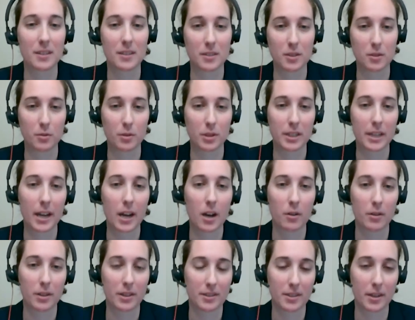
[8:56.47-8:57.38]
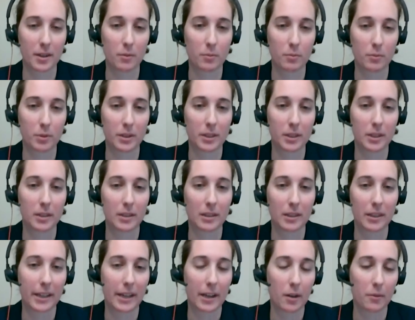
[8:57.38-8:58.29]
into account as I really
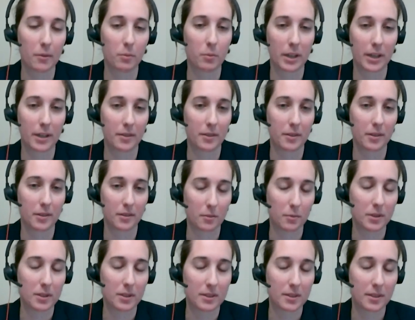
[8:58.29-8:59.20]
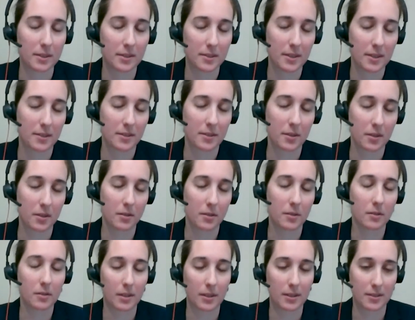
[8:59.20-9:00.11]
lay out what I think the risk is as
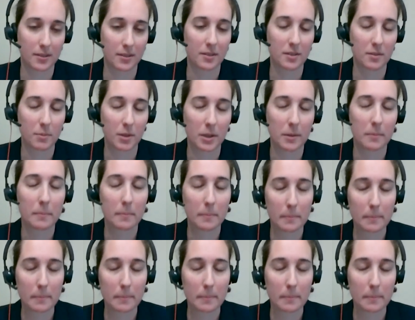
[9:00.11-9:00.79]
the as the SME.